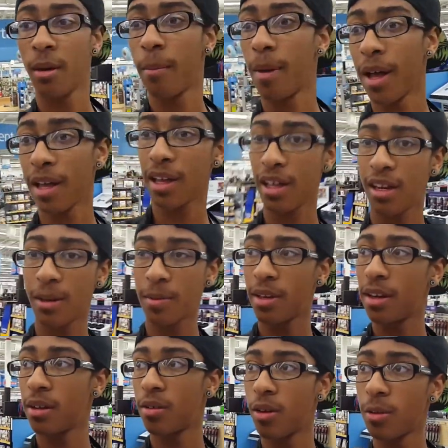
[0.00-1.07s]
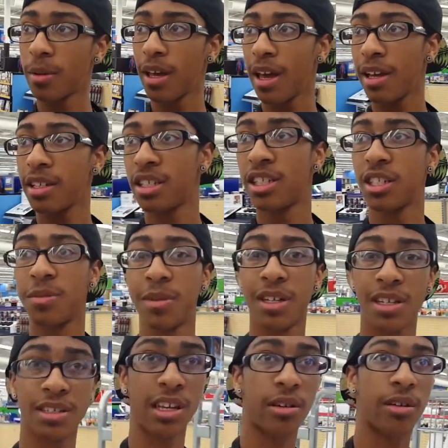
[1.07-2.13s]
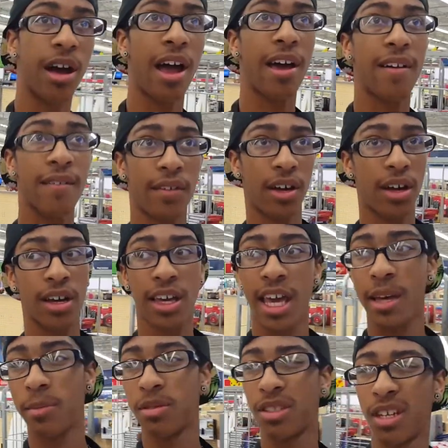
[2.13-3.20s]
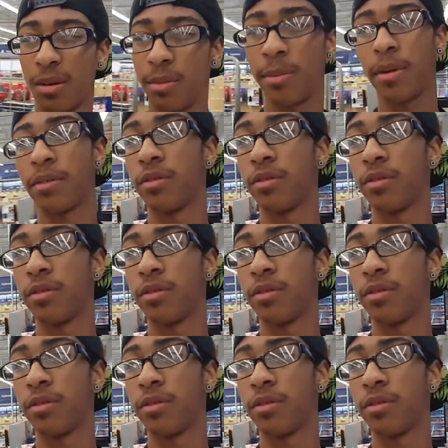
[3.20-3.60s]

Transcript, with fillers: Might end up getting Chromecast just because I don't have cable set up in my